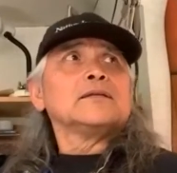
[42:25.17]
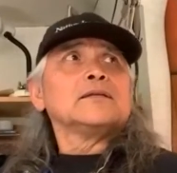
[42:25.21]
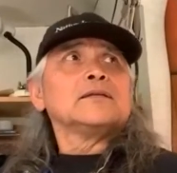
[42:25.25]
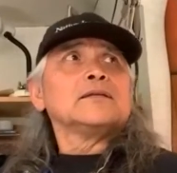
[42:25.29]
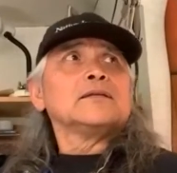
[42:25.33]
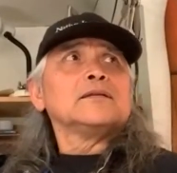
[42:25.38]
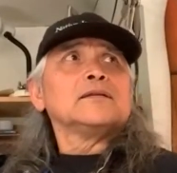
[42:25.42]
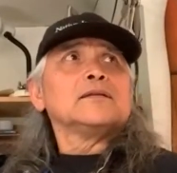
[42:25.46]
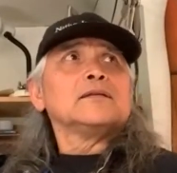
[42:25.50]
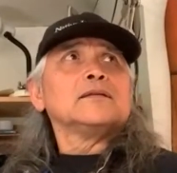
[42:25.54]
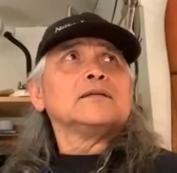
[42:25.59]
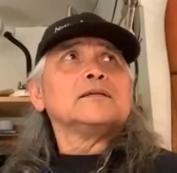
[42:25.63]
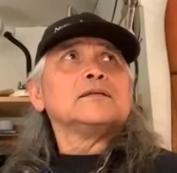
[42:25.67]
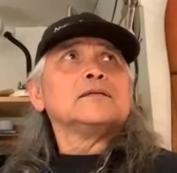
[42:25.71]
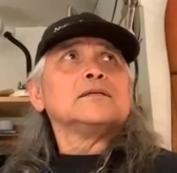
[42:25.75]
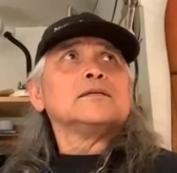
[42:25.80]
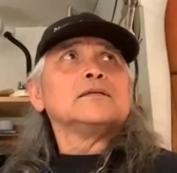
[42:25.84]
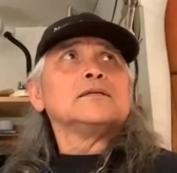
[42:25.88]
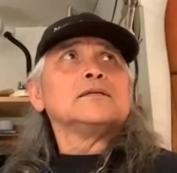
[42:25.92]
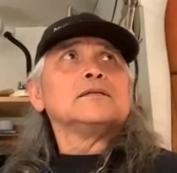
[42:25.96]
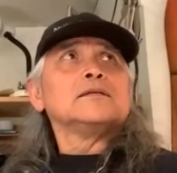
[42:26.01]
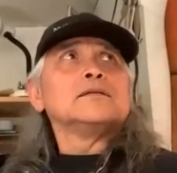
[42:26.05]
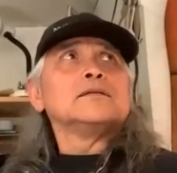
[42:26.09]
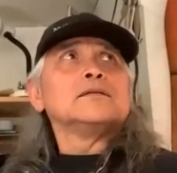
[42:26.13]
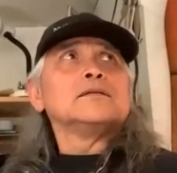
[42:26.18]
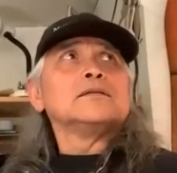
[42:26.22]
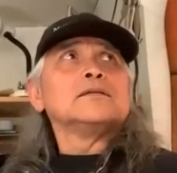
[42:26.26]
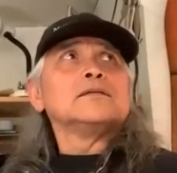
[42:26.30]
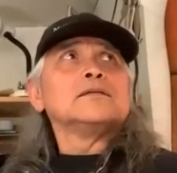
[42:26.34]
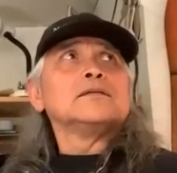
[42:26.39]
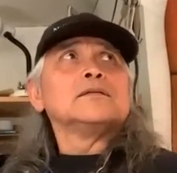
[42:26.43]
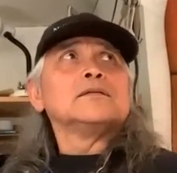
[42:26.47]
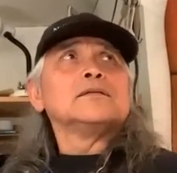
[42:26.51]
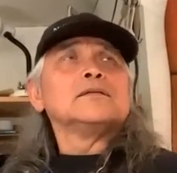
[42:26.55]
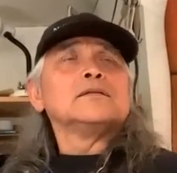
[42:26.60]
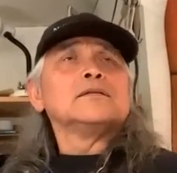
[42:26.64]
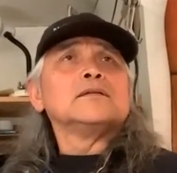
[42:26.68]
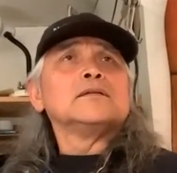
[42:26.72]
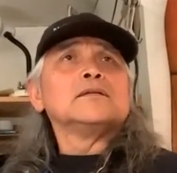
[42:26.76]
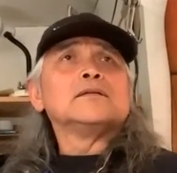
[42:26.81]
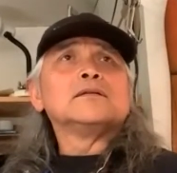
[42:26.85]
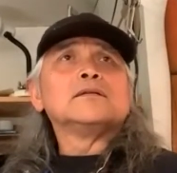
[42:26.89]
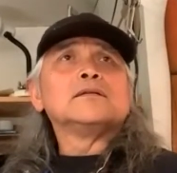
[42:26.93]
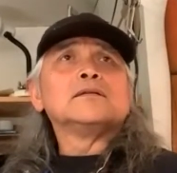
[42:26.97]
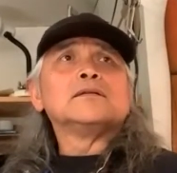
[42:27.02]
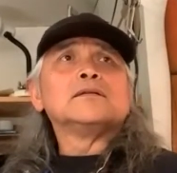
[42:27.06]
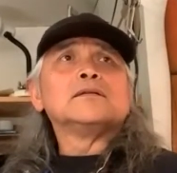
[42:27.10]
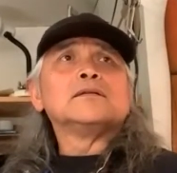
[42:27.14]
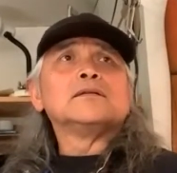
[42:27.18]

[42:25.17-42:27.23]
(no one is talking)